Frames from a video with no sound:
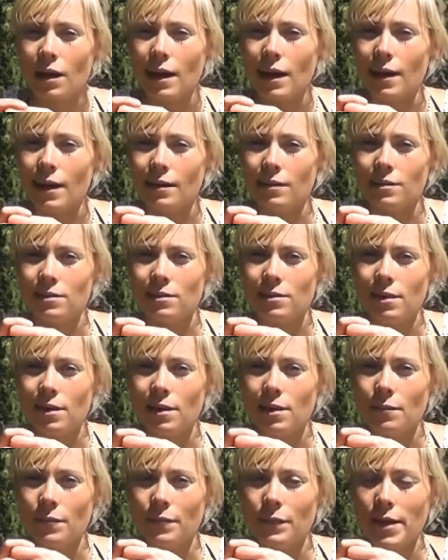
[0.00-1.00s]
and
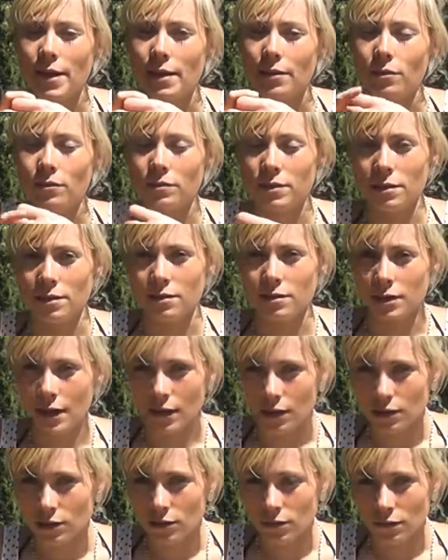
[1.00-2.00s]
then obviously a
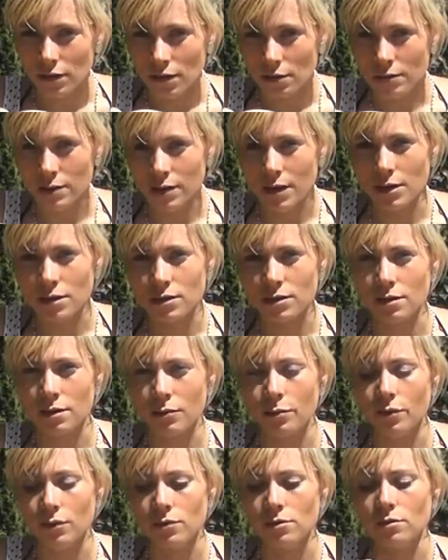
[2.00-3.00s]
secondary fermentation in
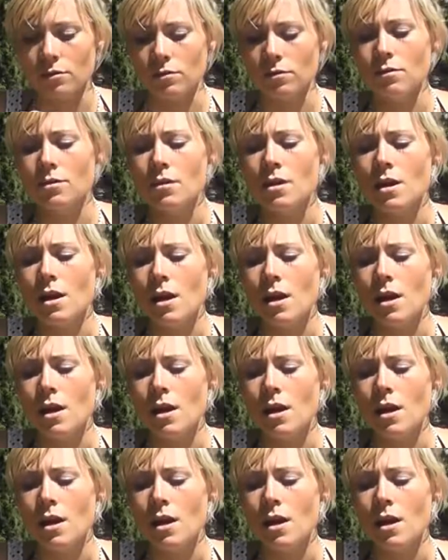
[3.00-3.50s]
the bottle.